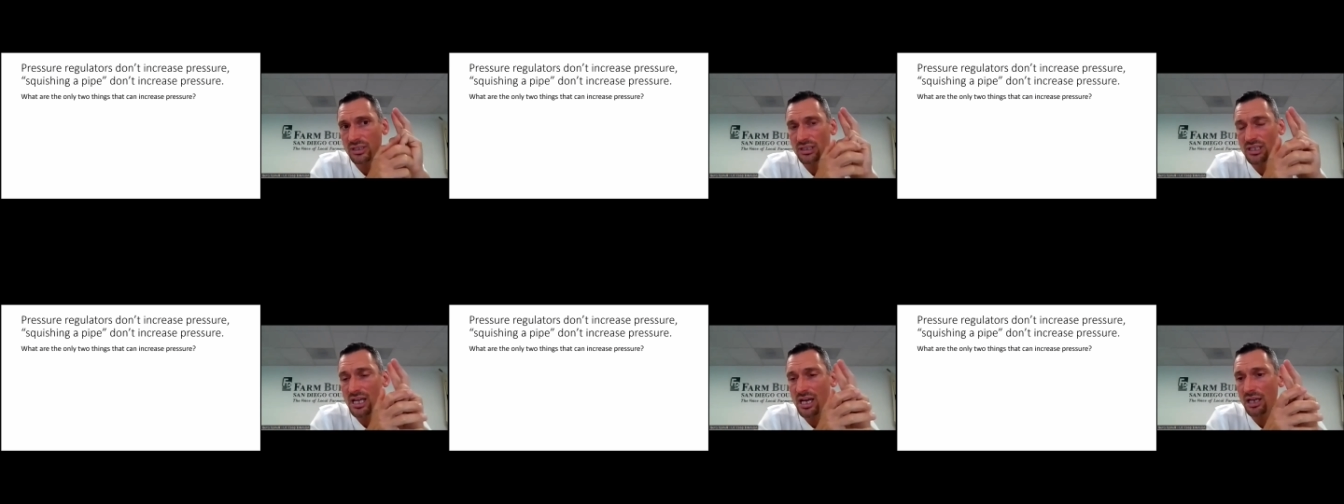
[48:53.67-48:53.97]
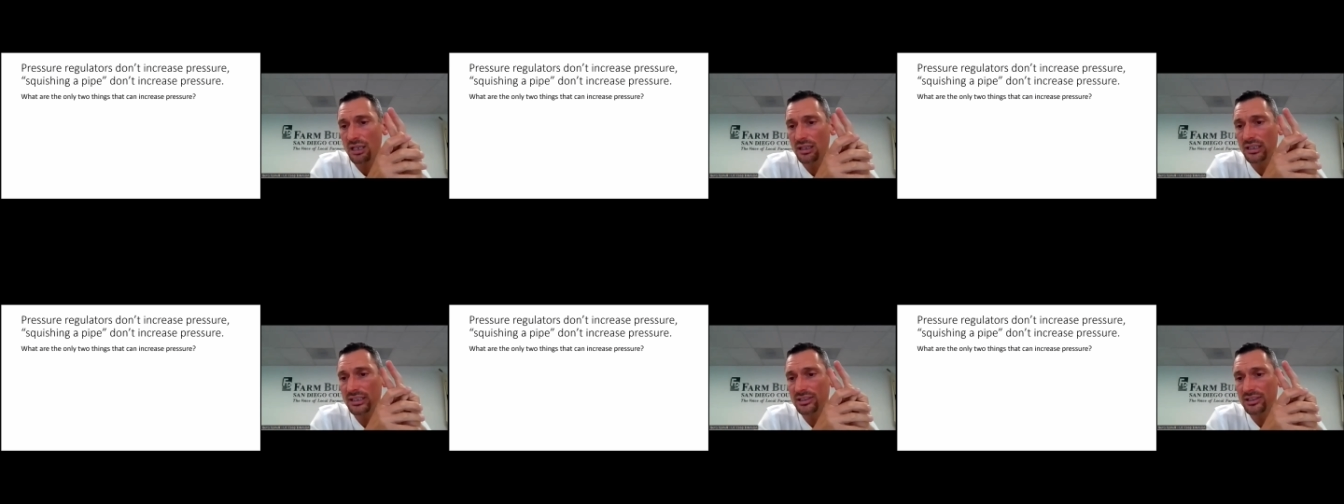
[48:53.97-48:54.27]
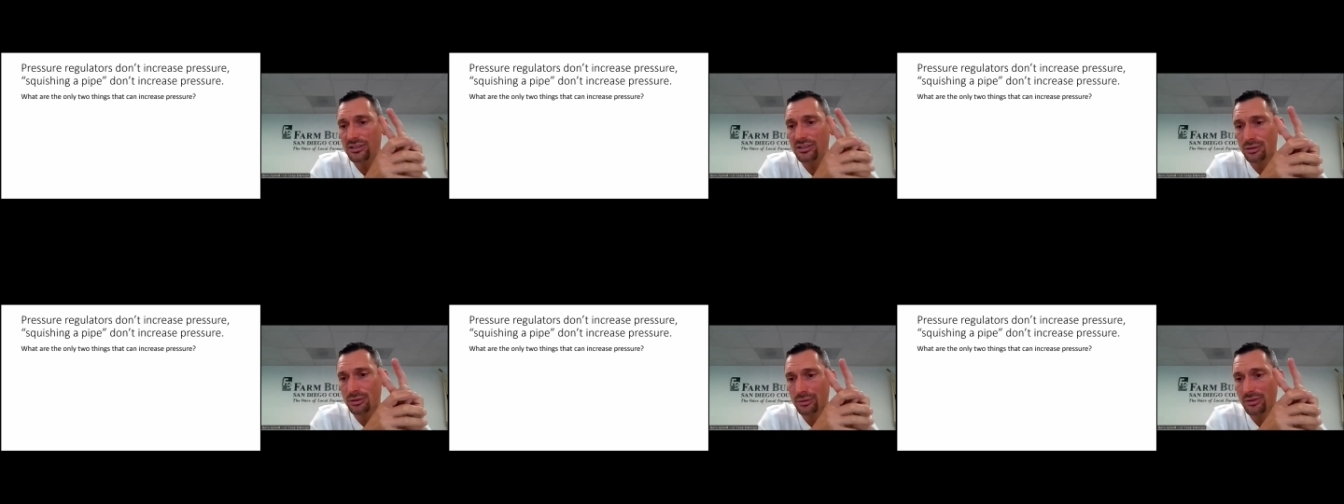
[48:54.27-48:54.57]
the
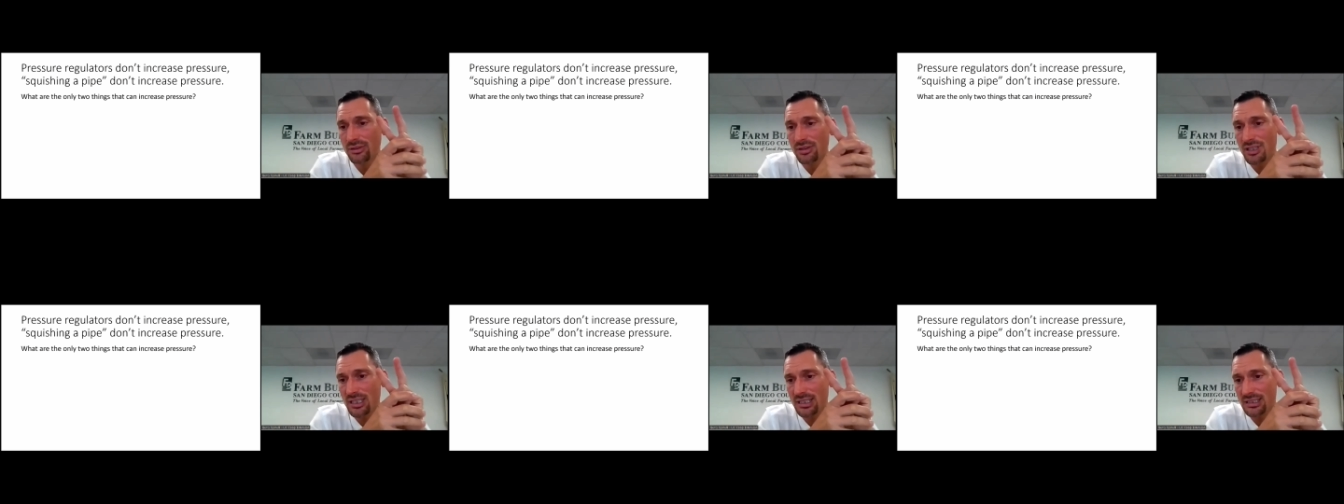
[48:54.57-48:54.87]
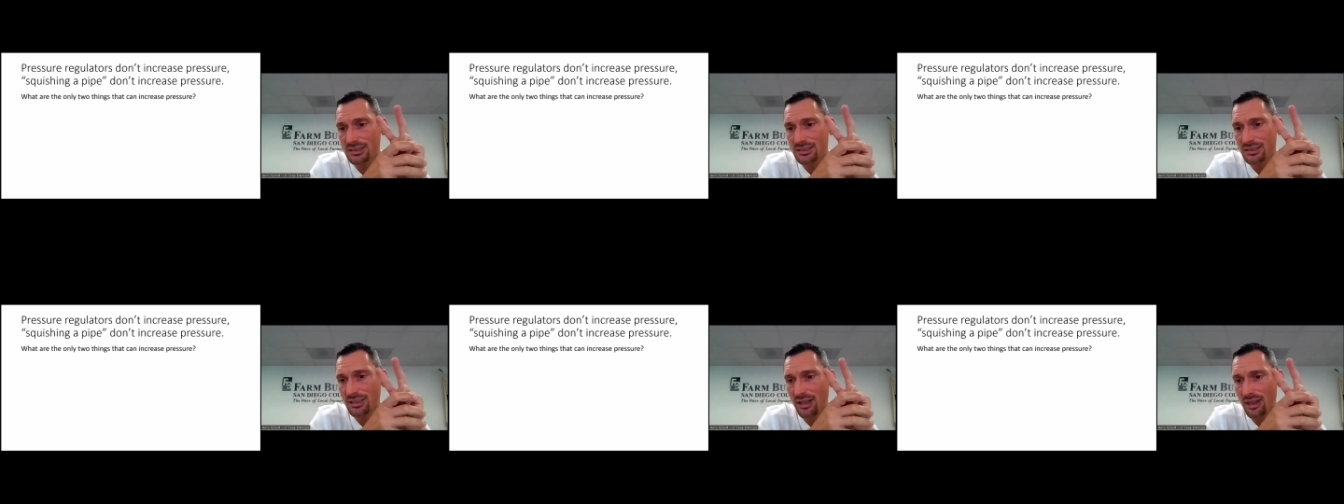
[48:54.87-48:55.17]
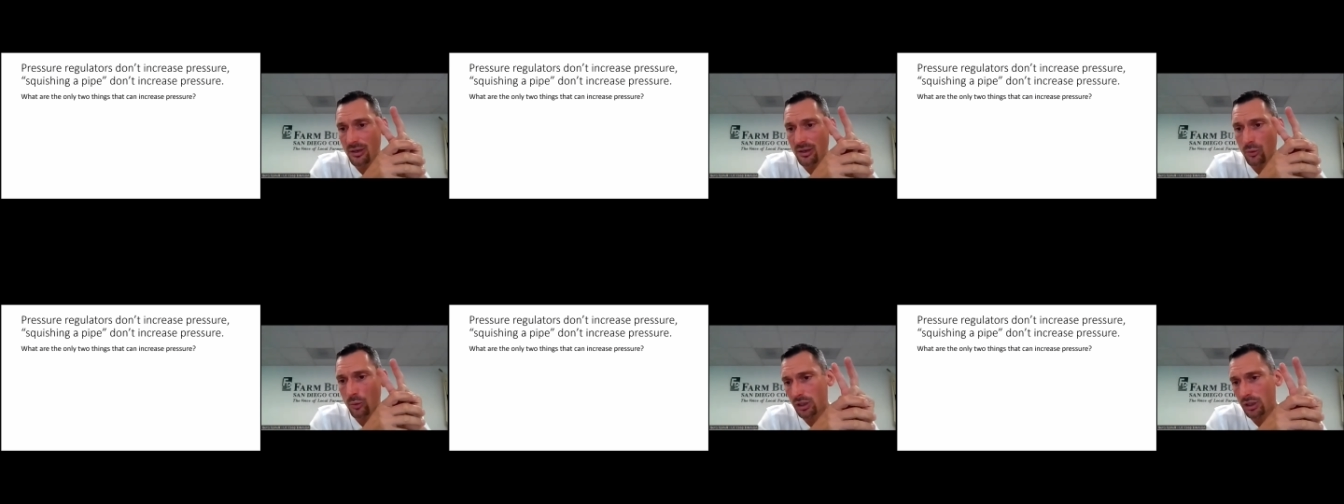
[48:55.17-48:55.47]
only two things in
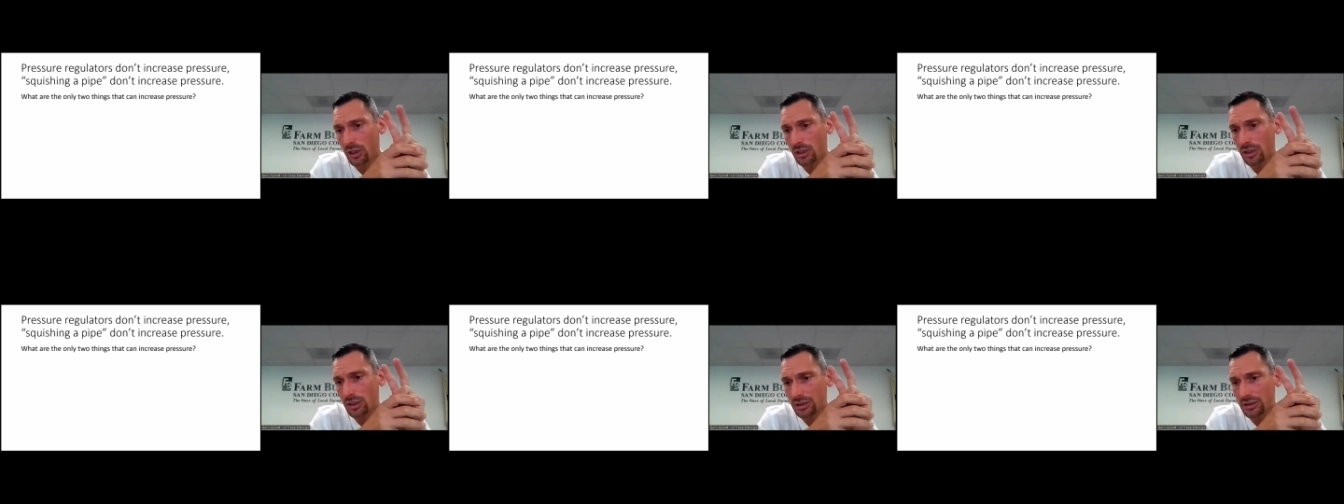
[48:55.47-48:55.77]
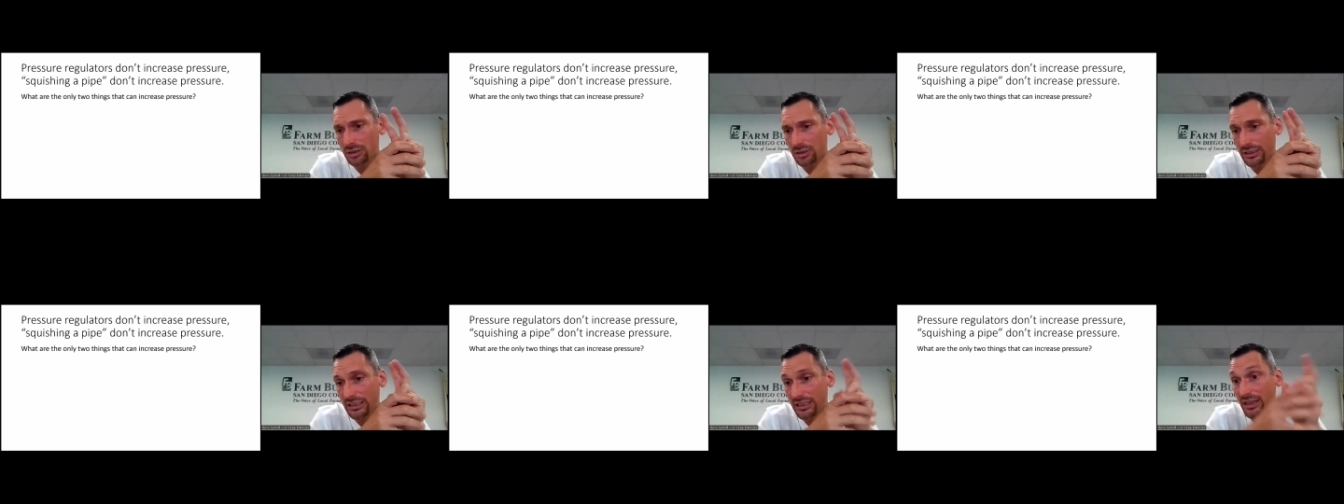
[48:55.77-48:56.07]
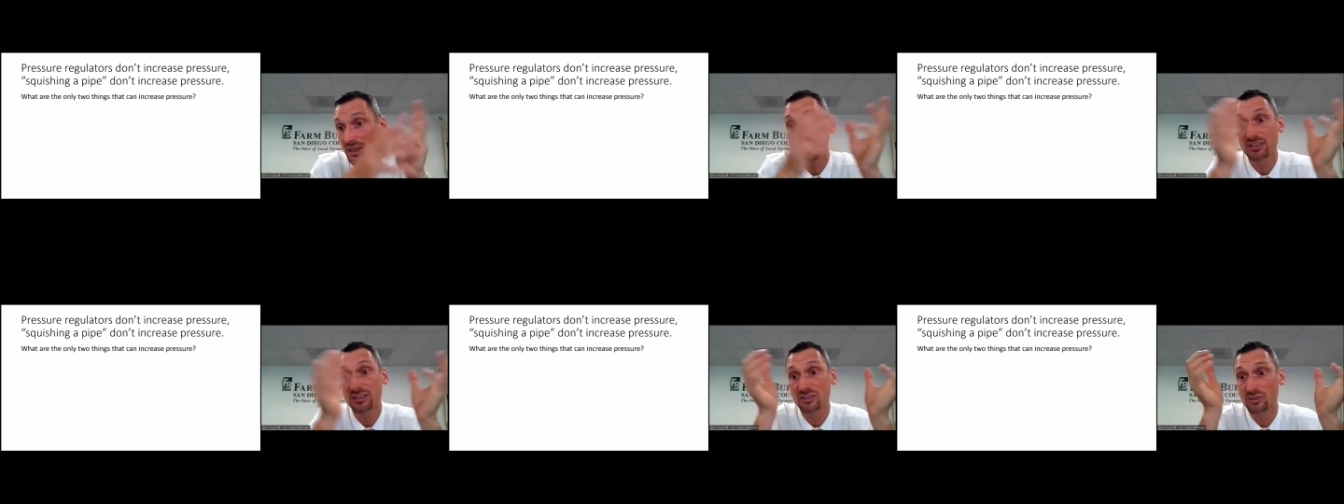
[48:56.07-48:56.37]
the world
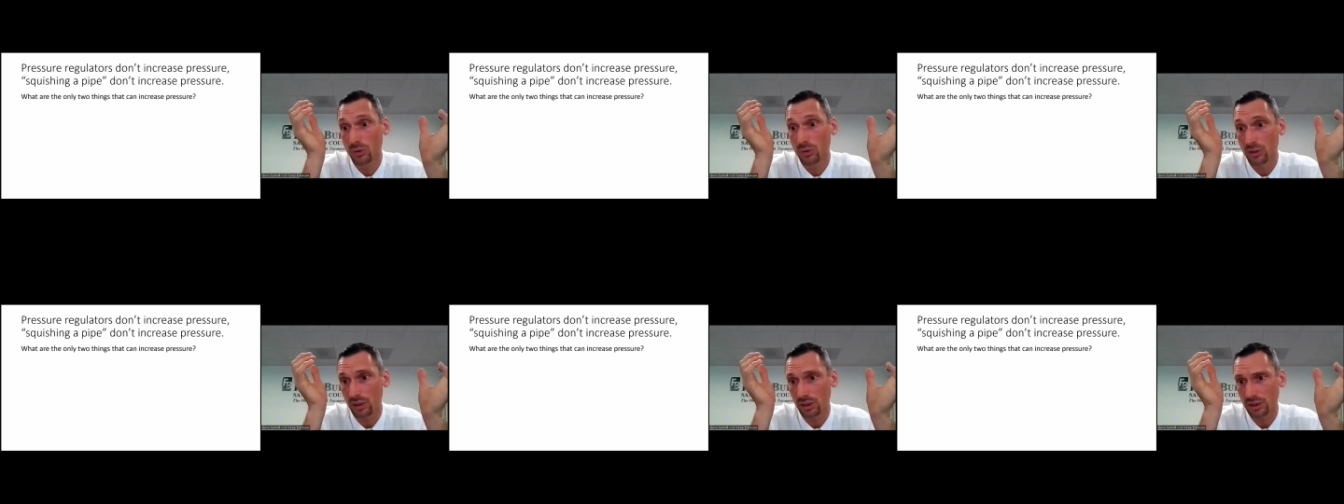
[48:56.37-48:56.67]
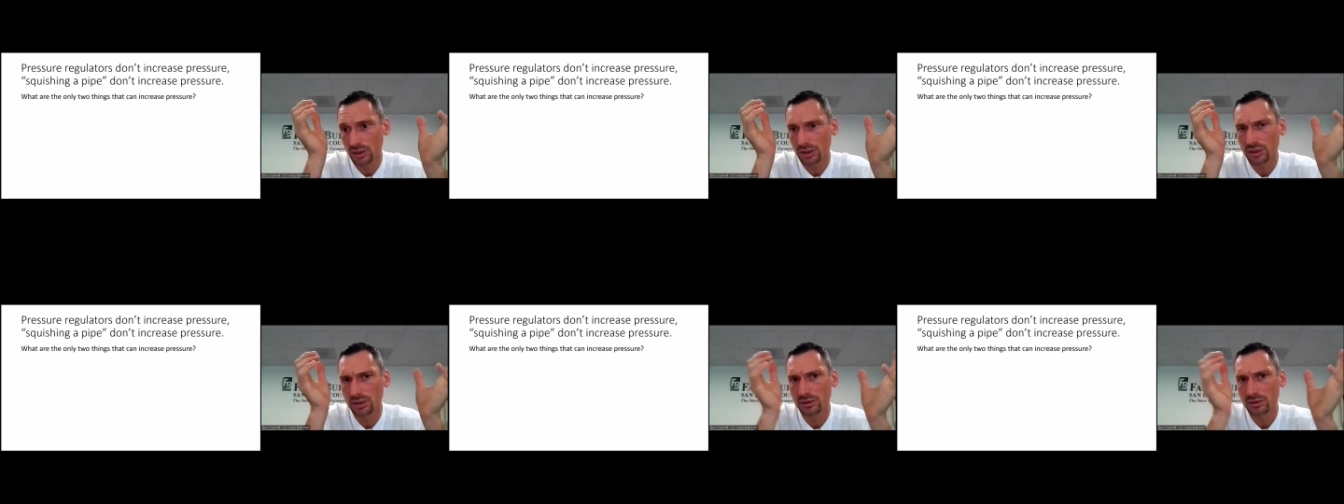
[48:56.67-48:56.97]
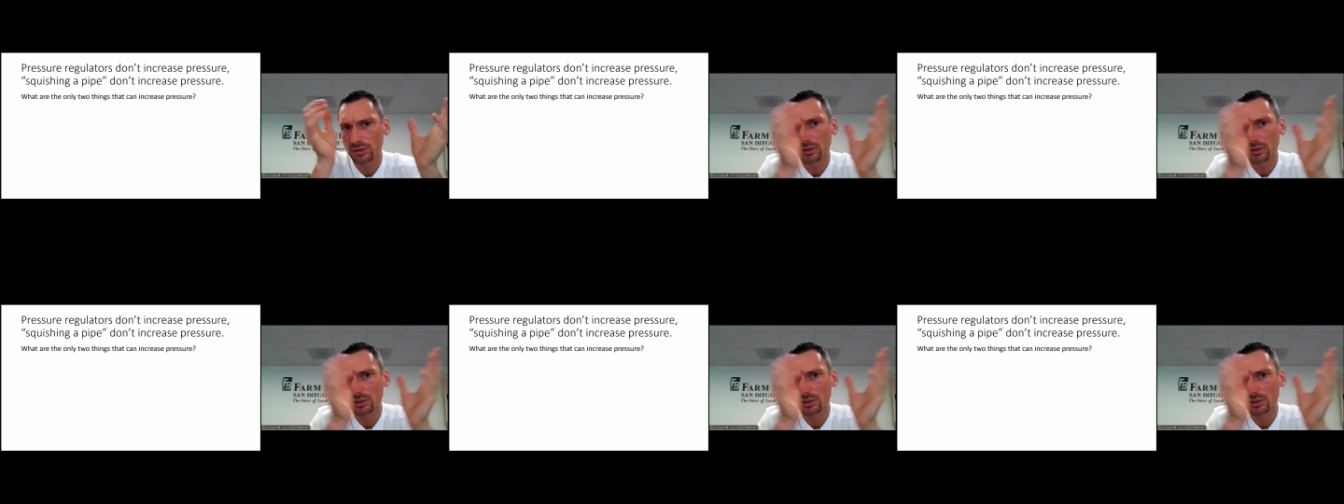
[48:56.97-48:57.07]
in this world